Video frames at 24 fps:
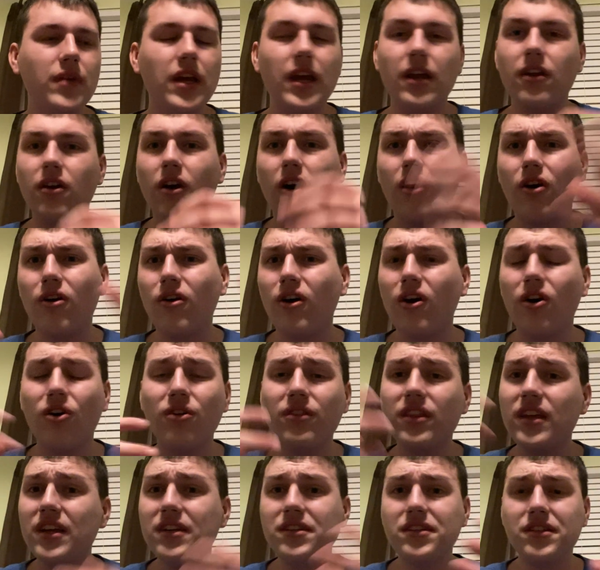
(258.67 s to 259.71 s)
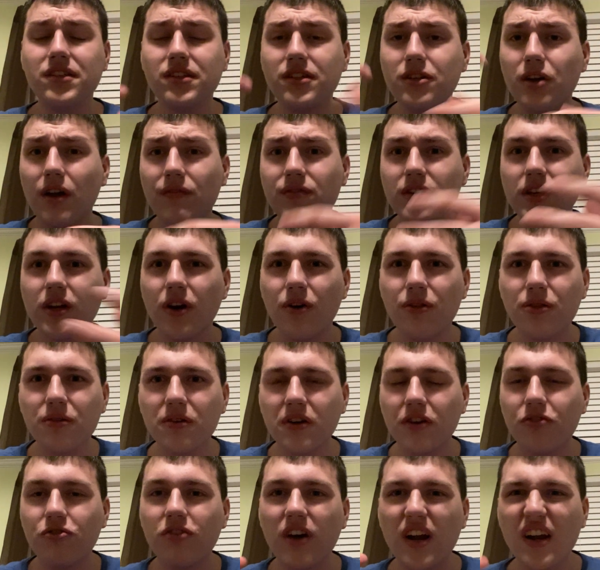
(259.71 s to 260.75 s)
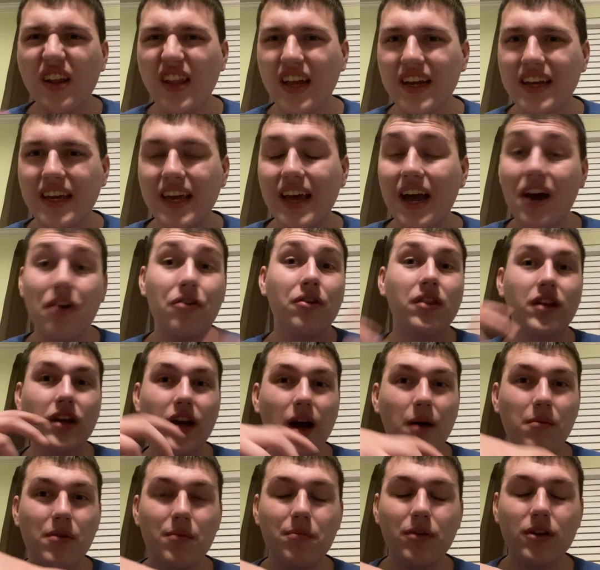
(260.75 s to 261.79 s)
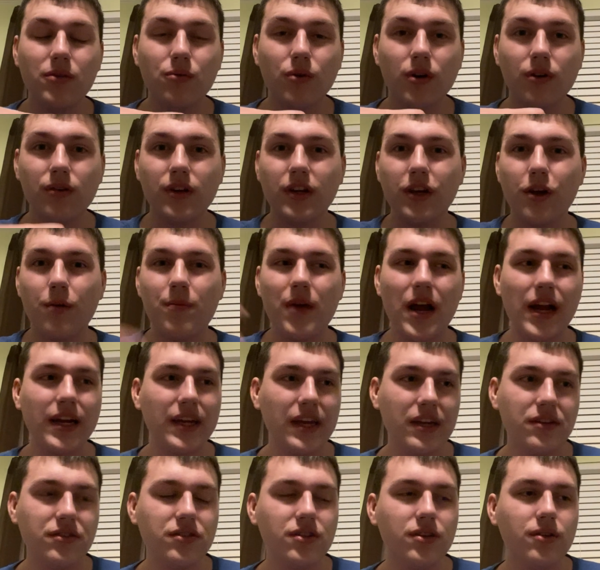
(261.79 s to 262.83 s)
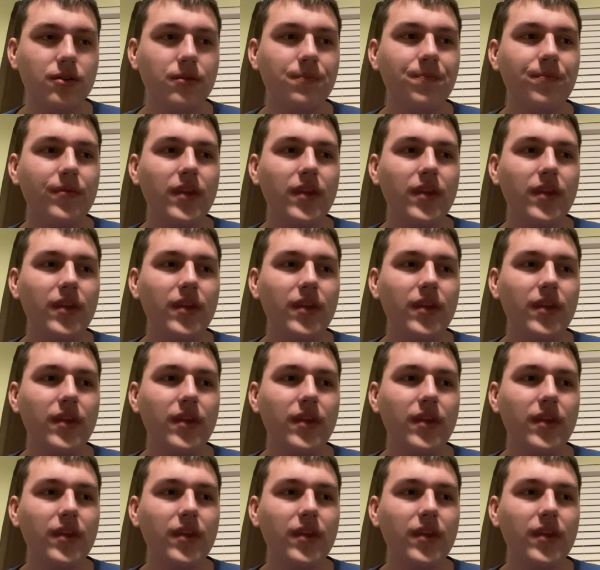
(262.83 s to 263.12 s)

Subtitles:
all this you have to go through to try to like get out of the comic book world and go back into.